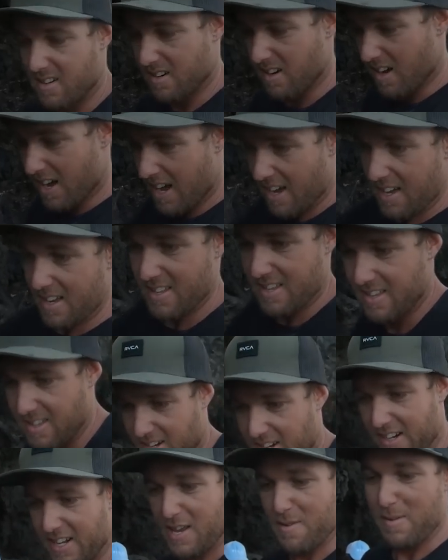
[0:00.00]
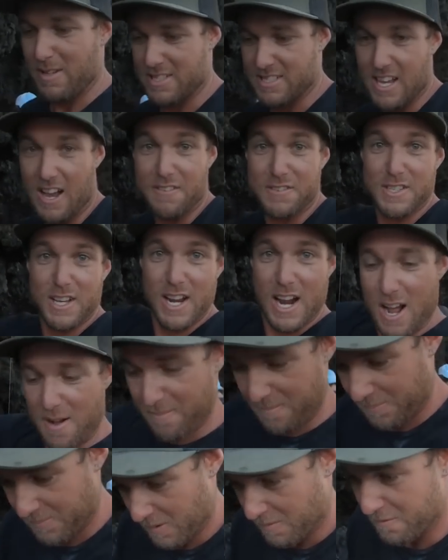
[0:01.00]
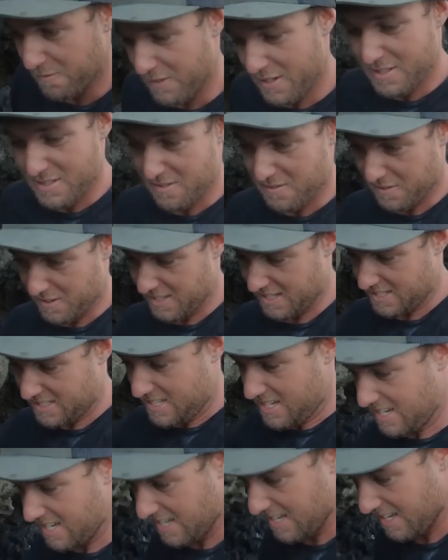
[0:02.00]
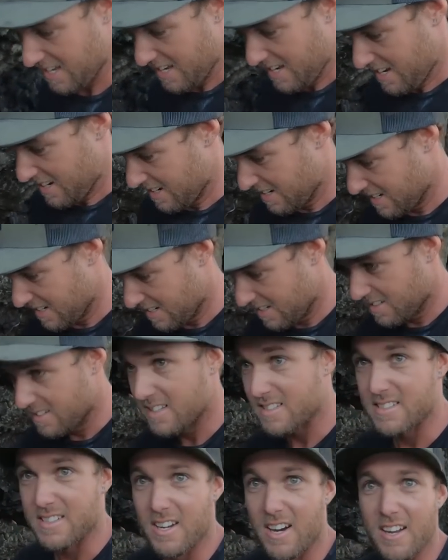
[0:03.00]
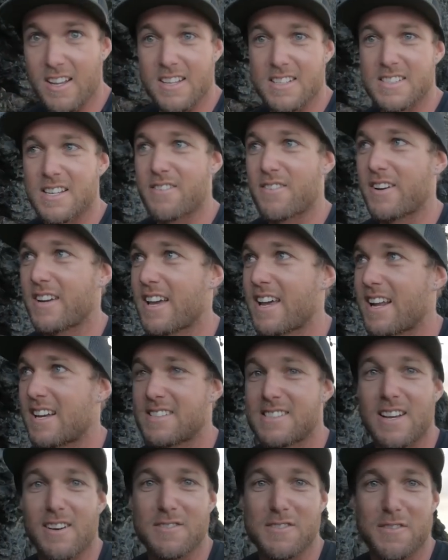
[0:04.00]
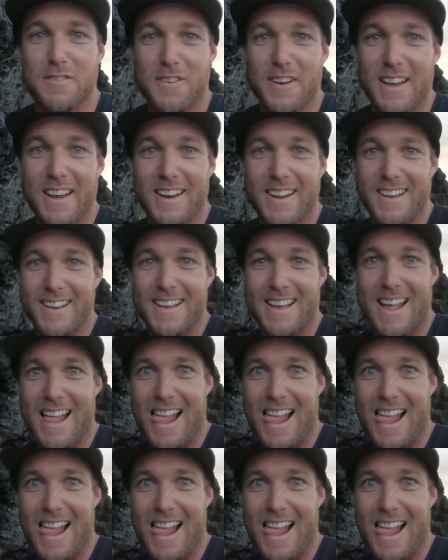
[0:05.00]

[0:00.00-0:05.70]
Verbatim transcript: All right, I've got to get my stuff set up. I'm fizzing for this. Let's go. Let's see if we can get ourselves a feed.